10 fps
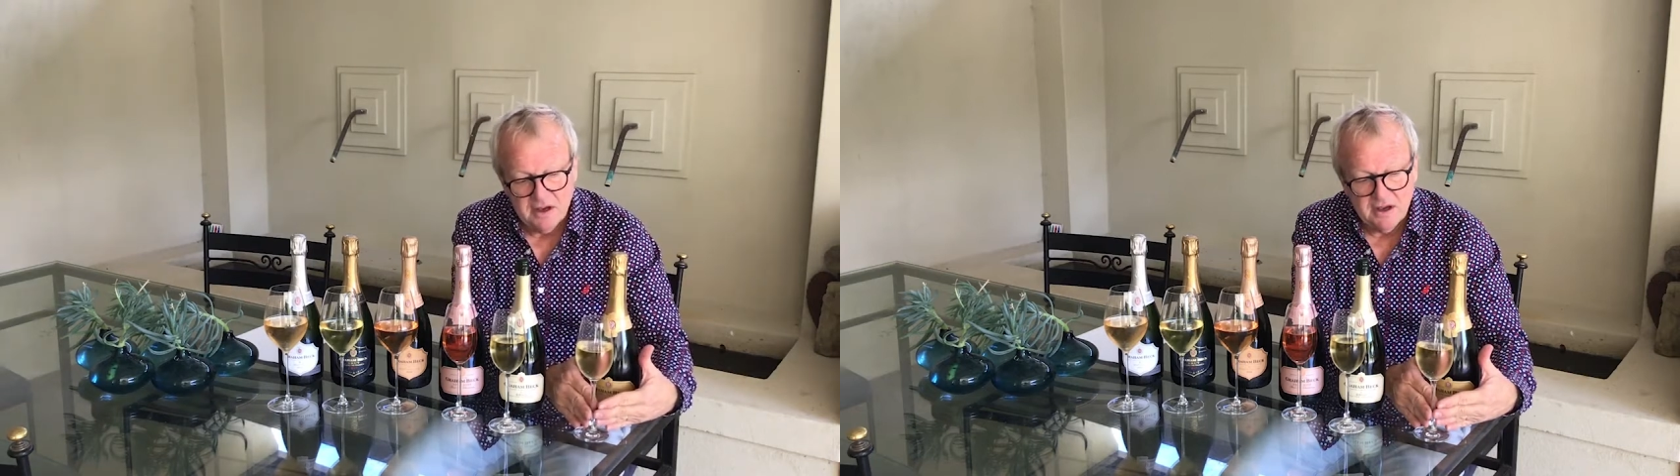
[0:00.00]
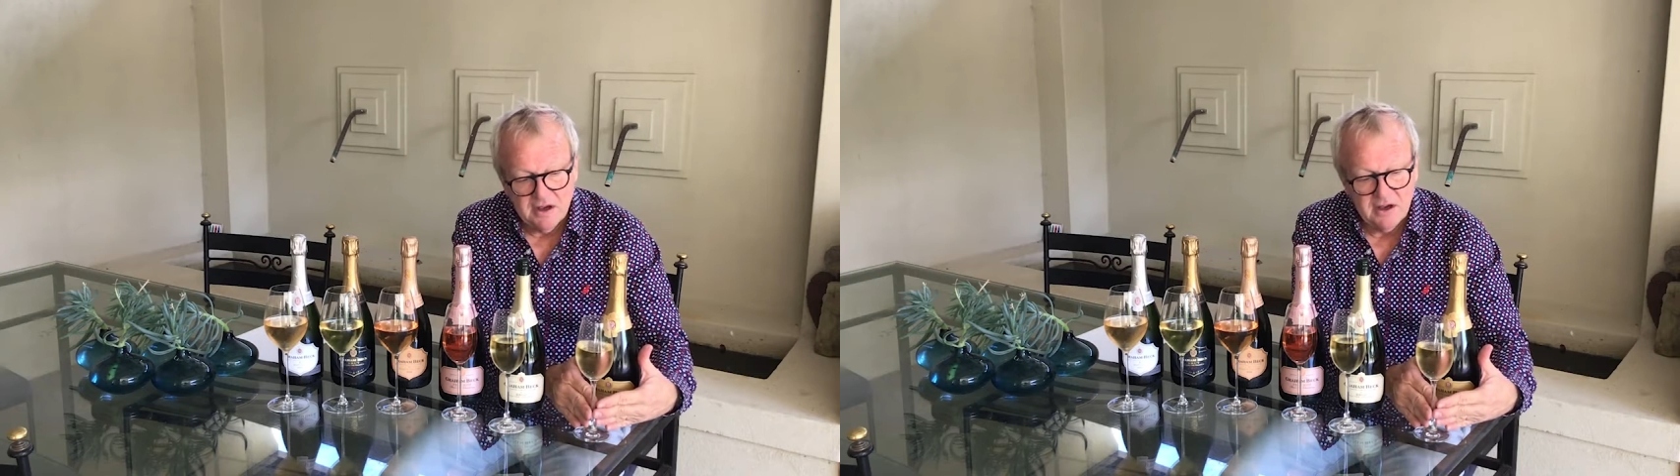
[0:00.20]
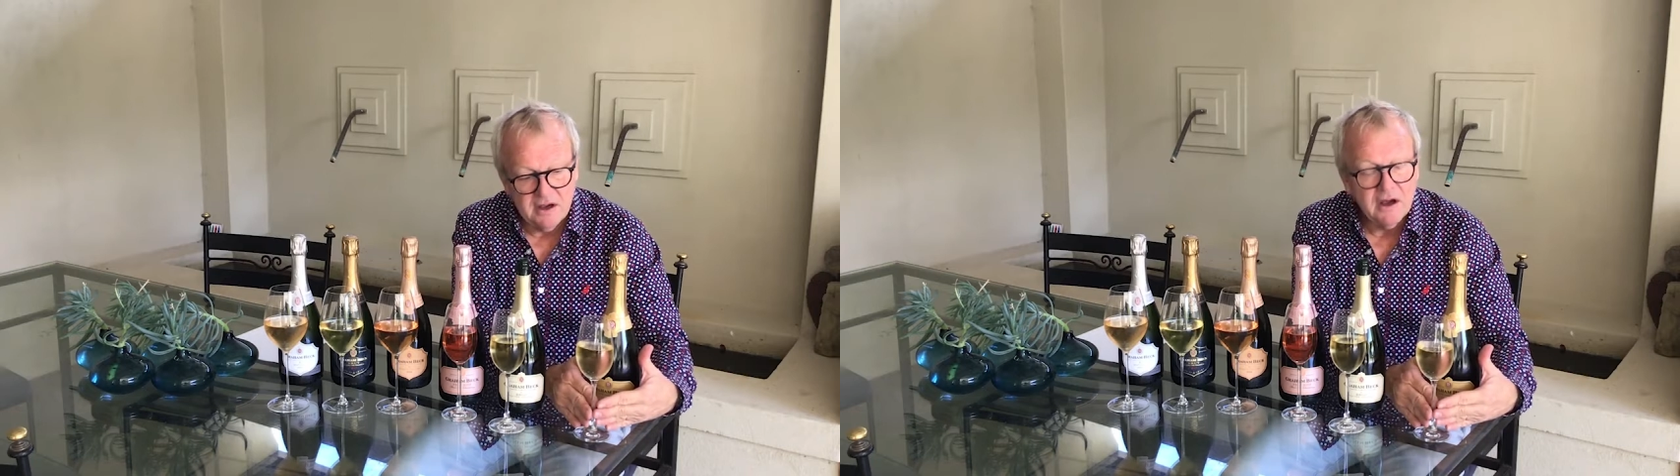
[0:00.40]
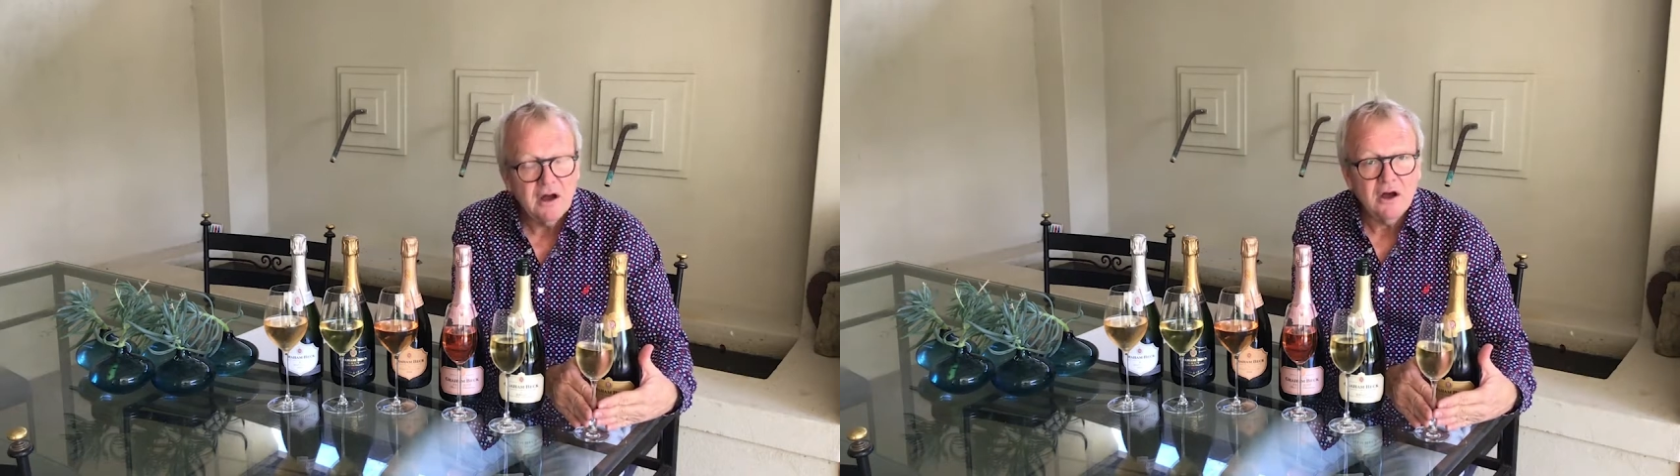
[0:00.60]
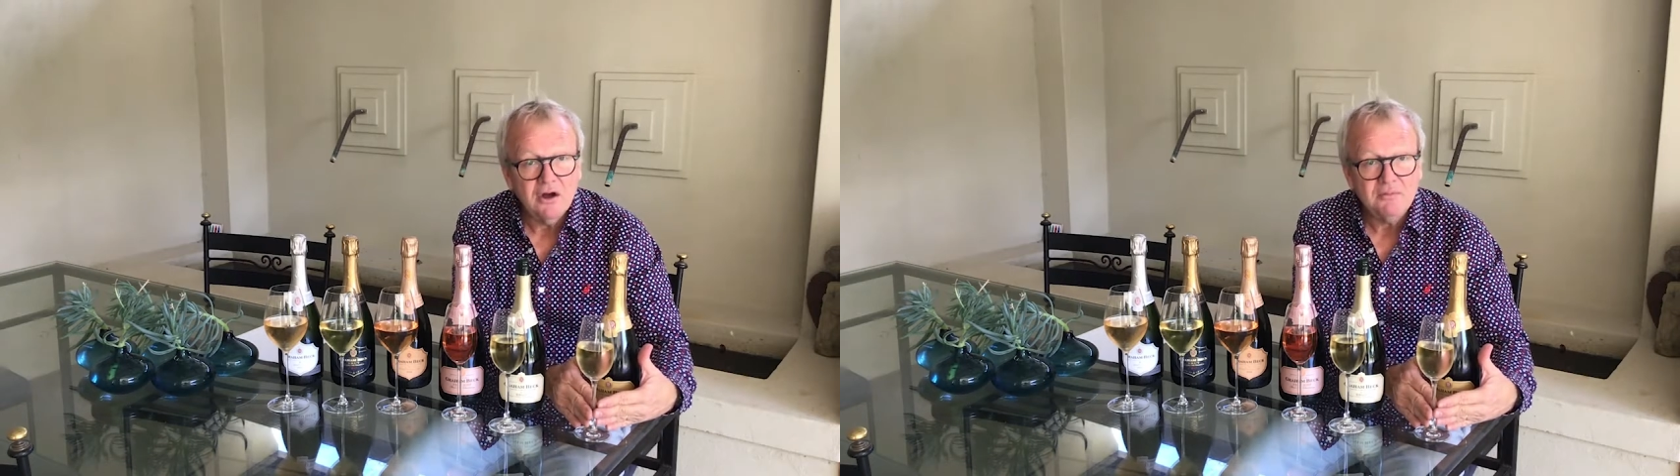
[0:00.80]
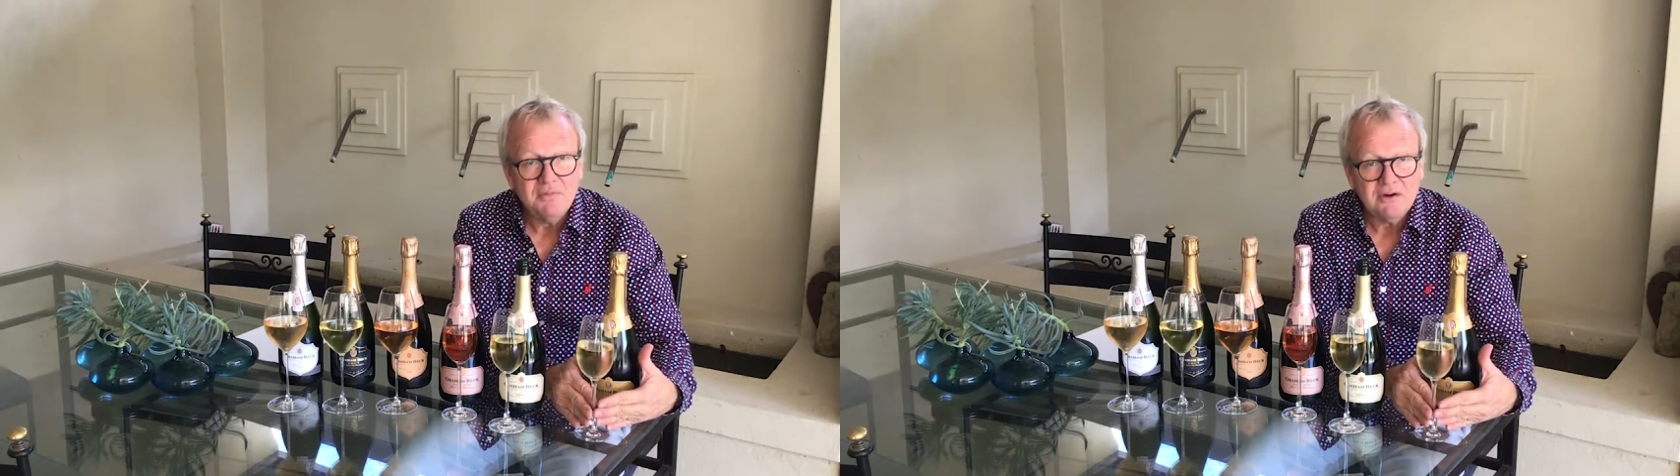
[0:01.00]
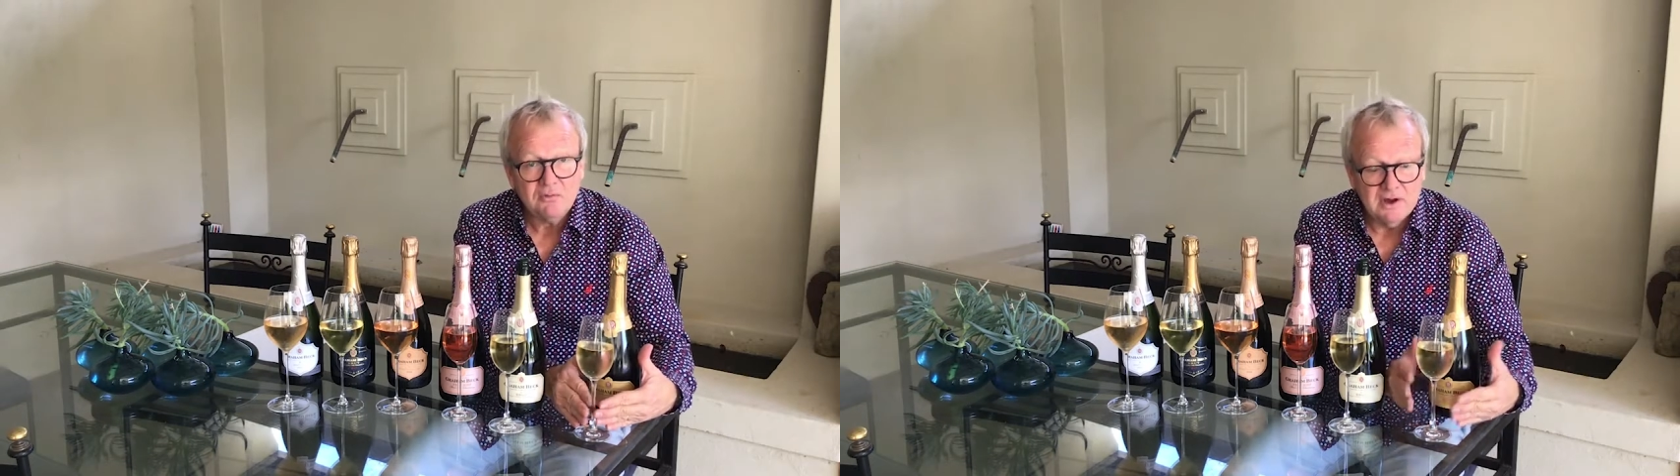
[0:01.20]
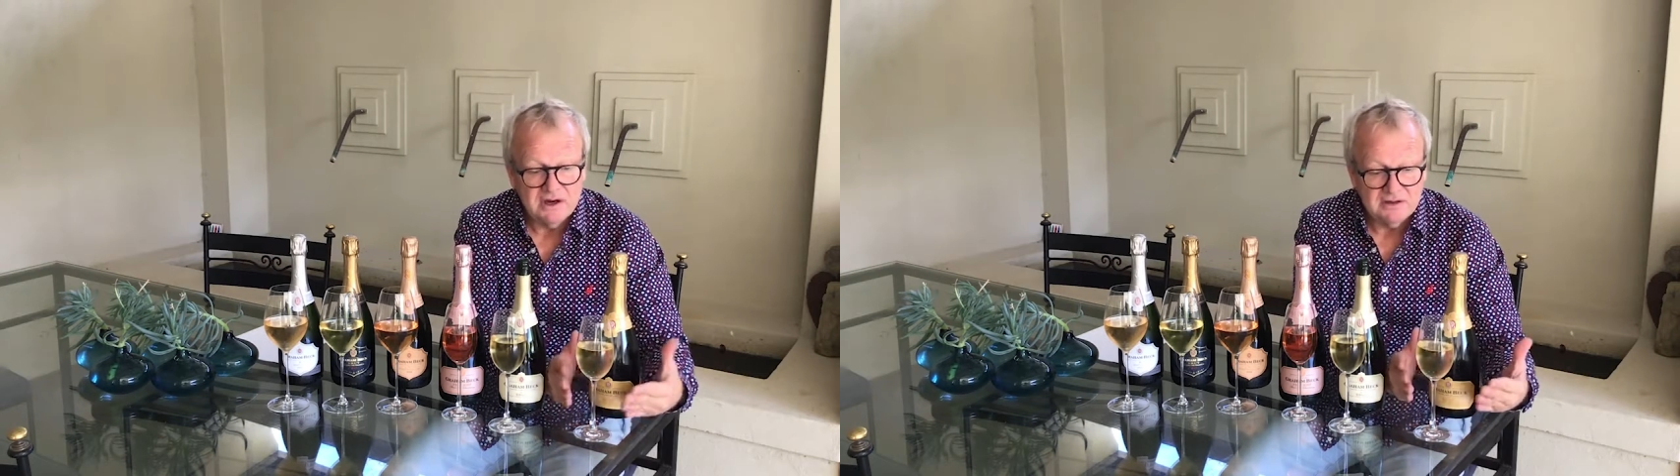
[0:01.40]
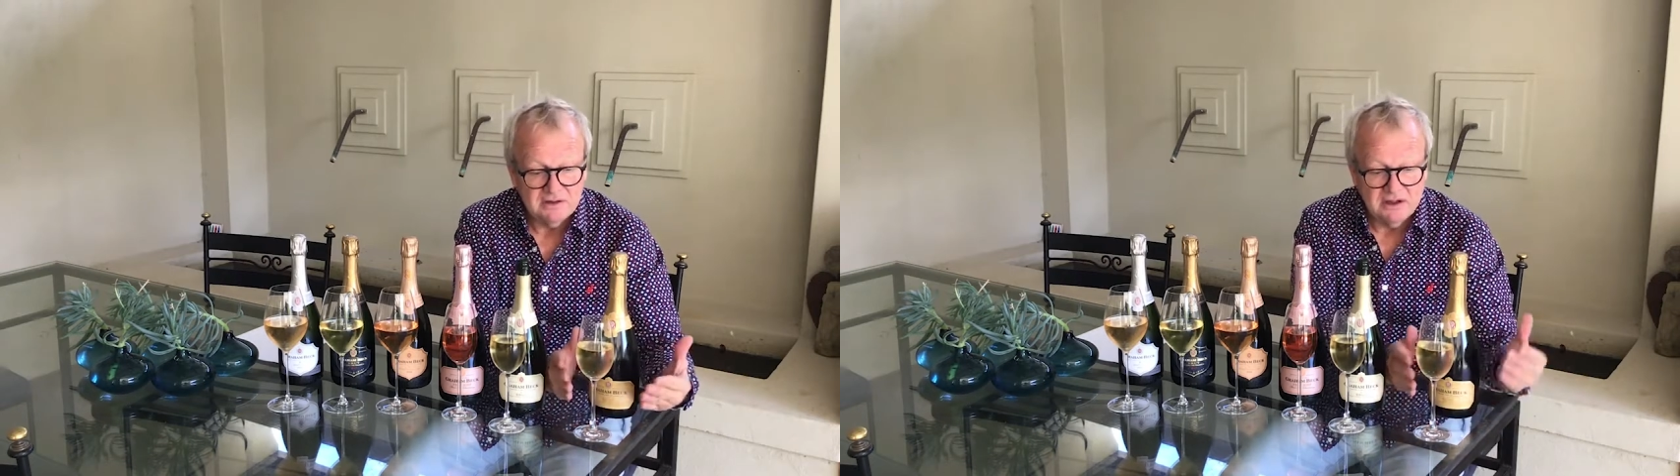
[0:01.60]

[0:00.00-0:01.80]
I hope that wine